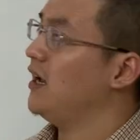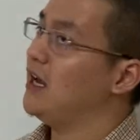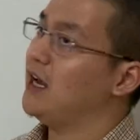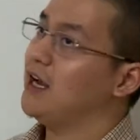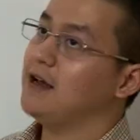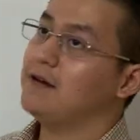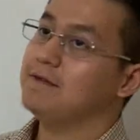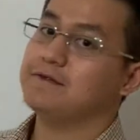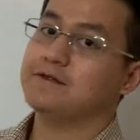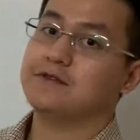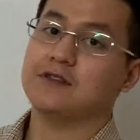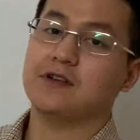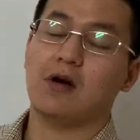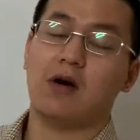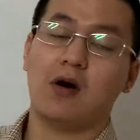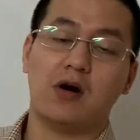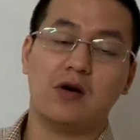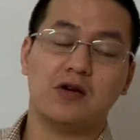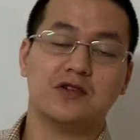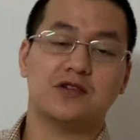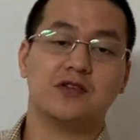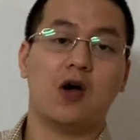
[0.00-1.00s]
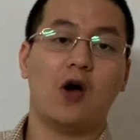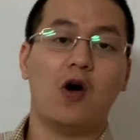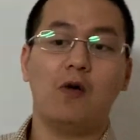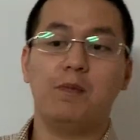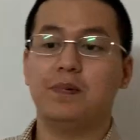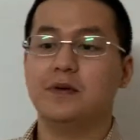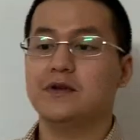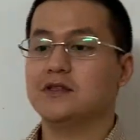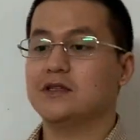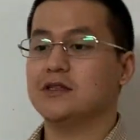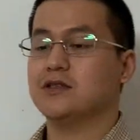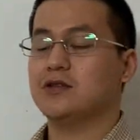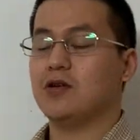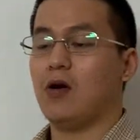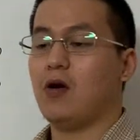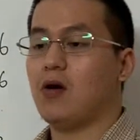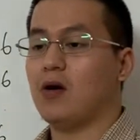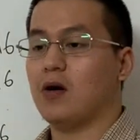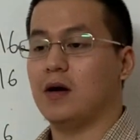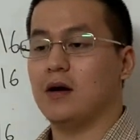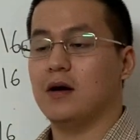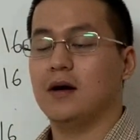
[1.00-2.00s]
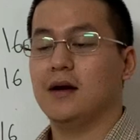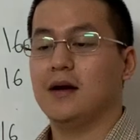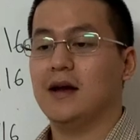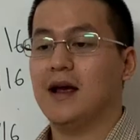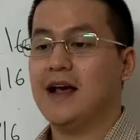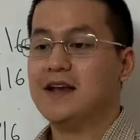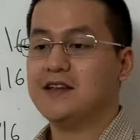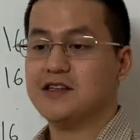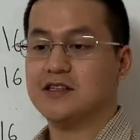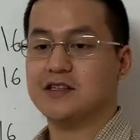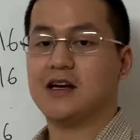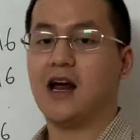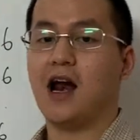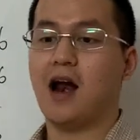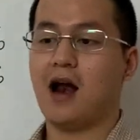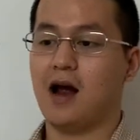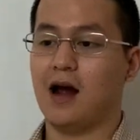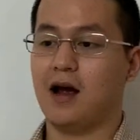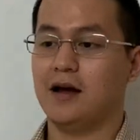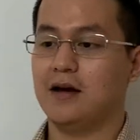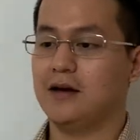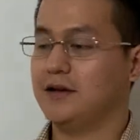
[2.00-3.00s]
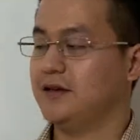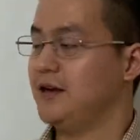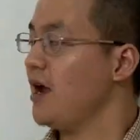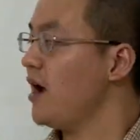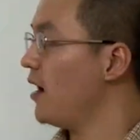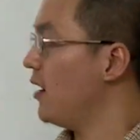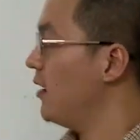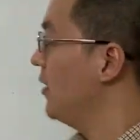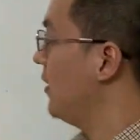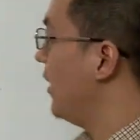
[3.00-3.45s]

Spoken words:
If the host open the door has a car, yeah,